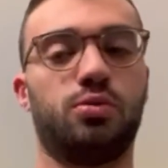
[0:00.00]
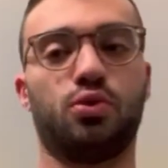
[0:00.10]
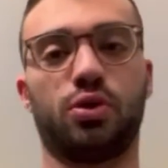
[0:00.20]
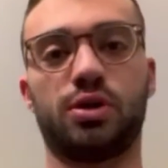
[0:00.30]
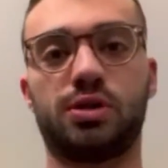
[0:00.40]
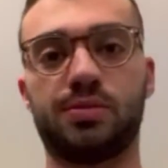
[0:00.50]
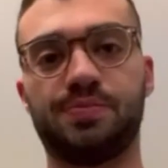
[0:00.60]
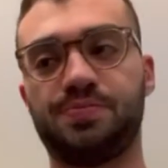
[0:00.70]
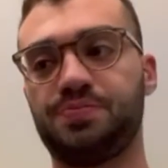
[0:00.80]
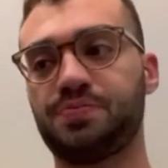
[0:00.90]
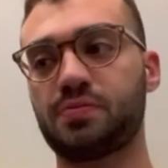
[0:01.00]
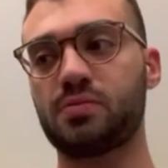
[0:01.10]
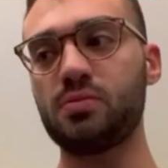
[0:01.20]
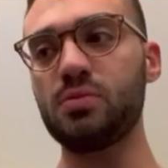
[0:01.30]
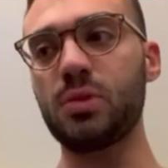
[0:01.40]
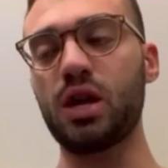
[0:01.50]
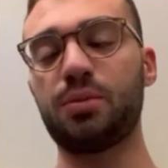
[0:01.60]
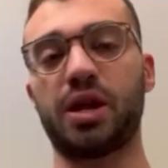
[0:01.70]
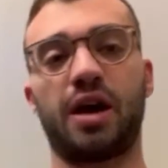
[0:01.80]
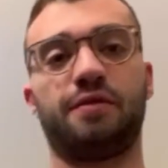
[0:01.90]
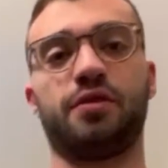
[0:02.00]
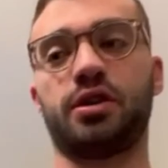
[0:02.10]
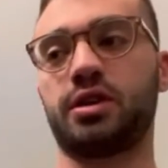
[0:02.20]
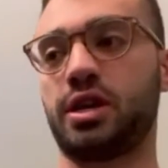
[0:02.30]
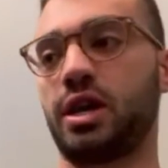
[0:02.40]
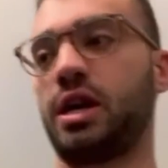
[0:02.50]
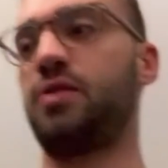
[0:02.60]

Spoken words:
you boys. I'm going to have fun kicking